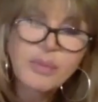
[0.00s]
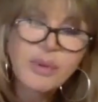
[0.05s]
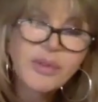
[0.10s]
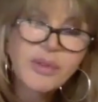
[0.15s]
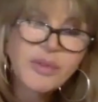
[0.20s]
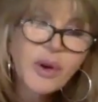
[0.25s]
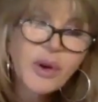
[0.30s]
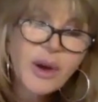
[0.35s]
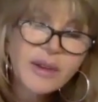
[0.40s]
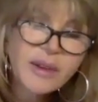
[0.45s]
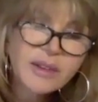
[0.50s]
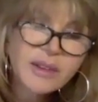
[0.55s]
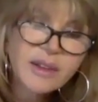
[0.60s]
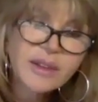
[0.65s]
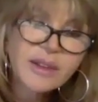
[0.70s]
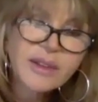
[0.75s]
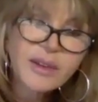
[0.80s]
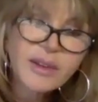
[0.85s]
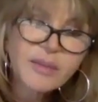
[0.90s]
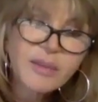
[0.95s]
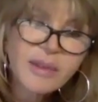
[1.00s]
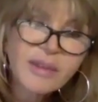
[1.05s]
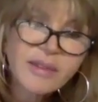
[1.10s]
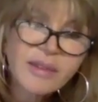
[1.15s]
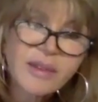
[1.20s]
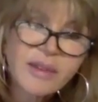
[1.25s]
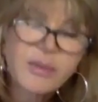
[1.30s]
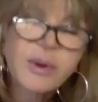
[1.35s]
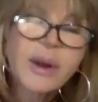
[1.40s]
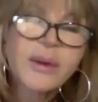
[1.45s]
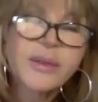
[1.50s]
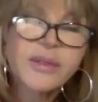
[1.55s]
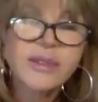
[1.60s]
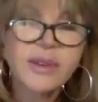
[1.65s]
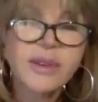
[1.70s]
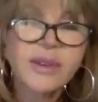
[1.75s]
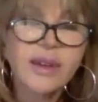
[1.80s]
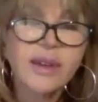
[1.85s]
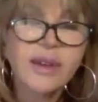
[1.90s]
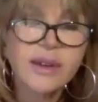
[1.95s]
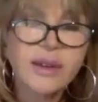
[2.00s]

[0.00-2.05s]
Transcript: before I declared myself, when I was like